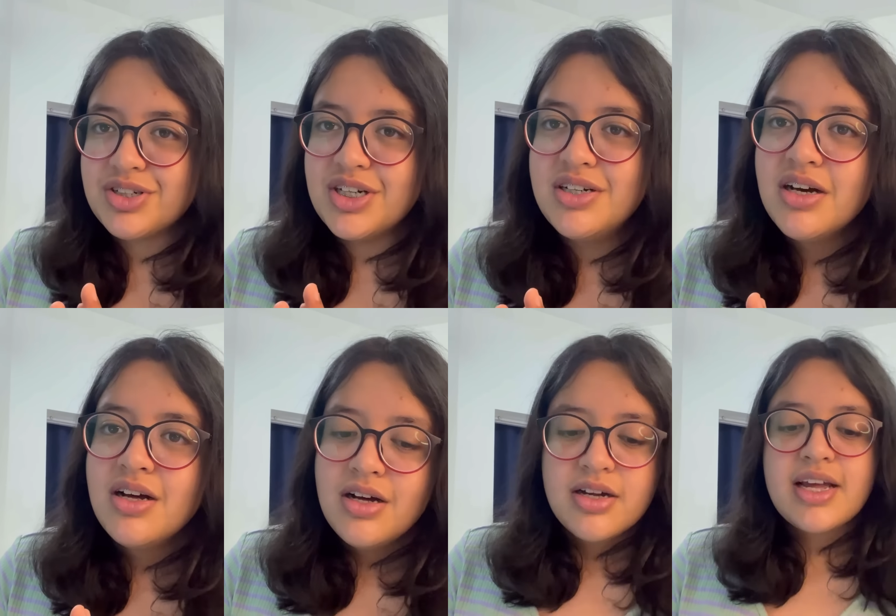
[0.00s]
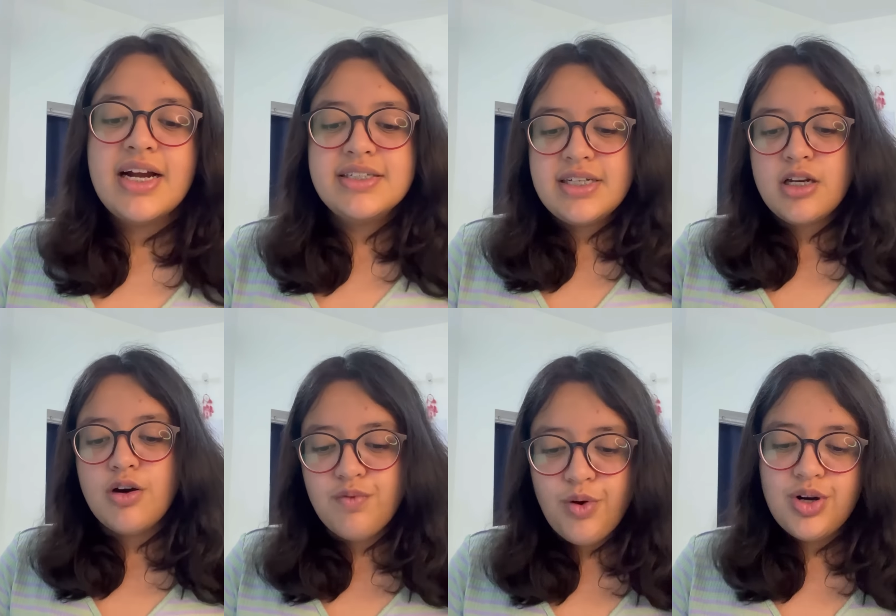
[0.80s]
100 gets an
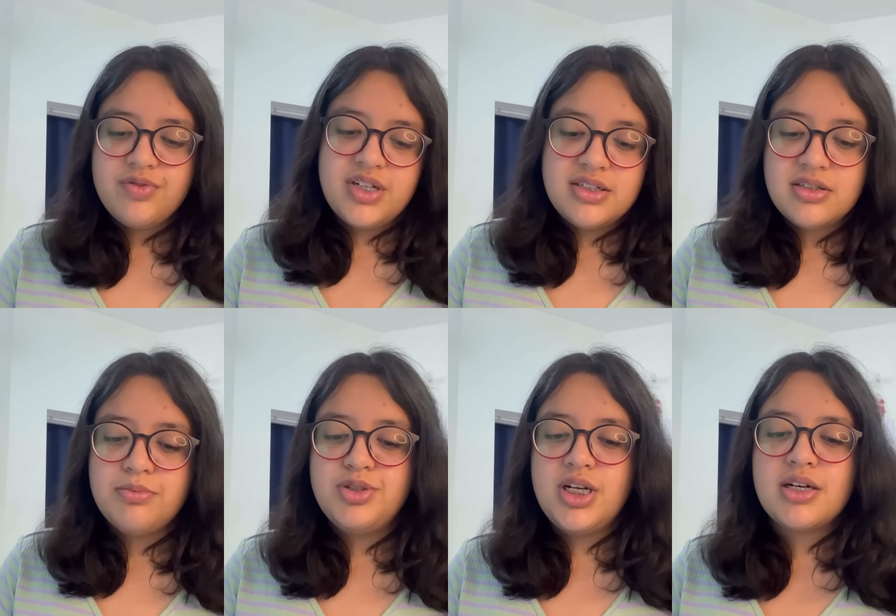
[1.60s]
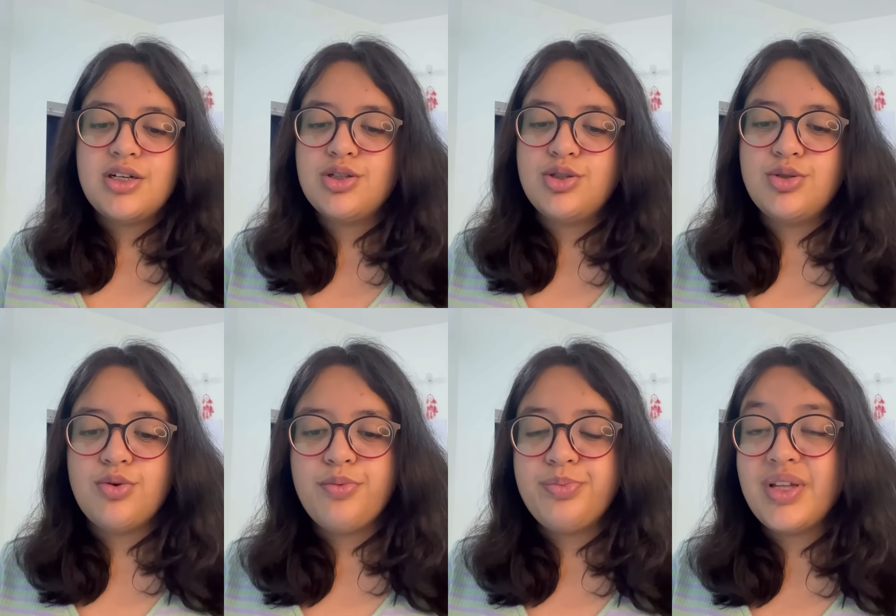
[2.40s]
award of that subject so
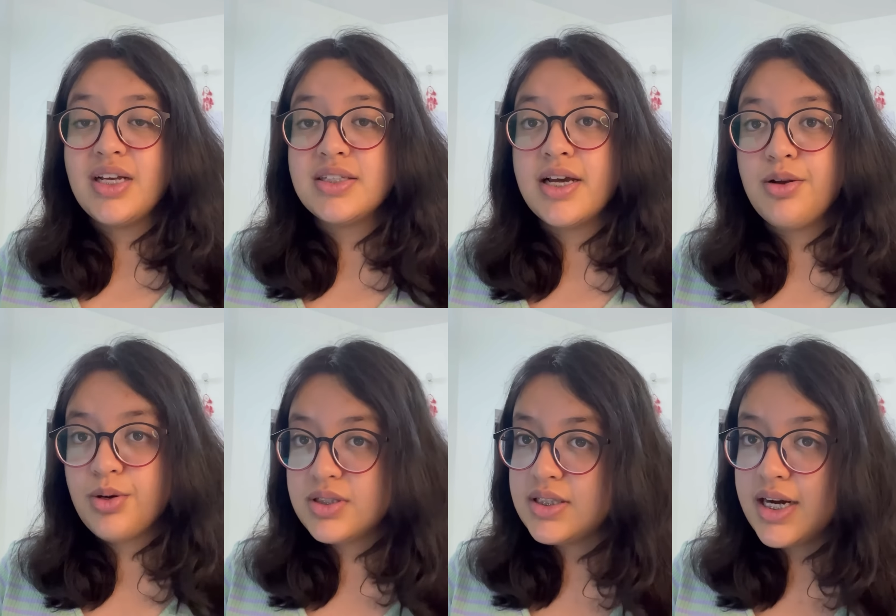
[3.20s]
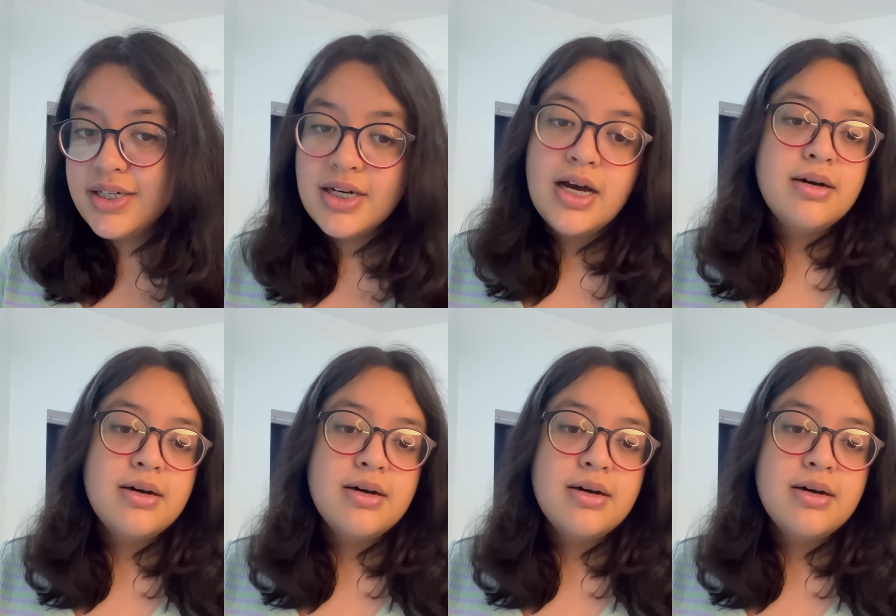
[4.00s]
yes I lost that